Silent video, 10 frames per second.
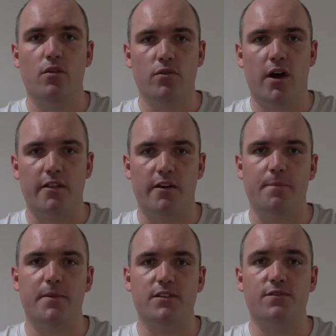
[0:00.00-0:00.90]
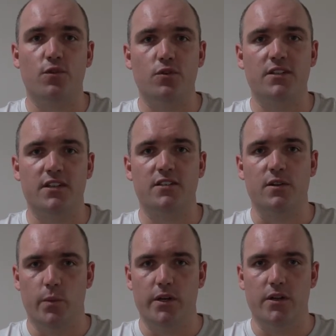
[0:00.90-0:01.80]
Rather, there's 4
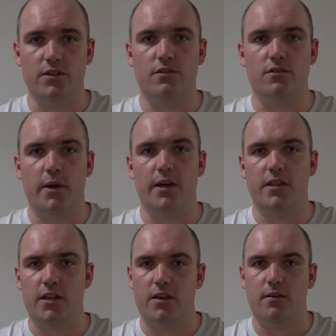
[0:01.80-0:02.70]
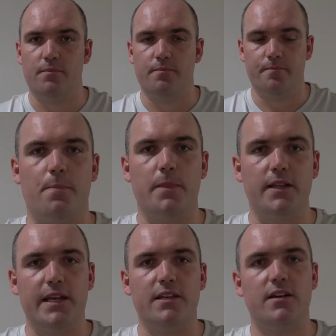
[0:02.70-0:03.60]
testing windows throughout the year. The
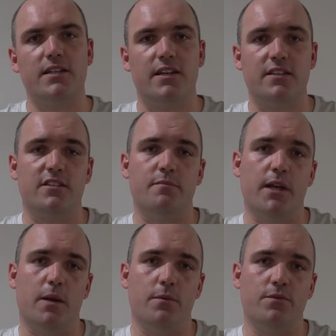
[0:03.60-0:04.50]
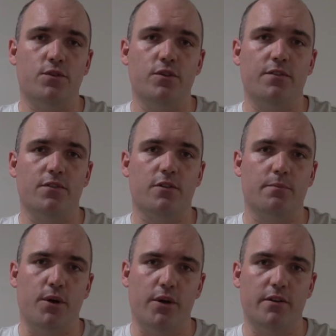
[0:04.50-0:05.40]
Lantite test is made up of 2 different
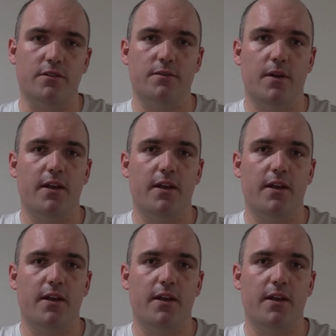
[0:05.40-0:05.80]
components.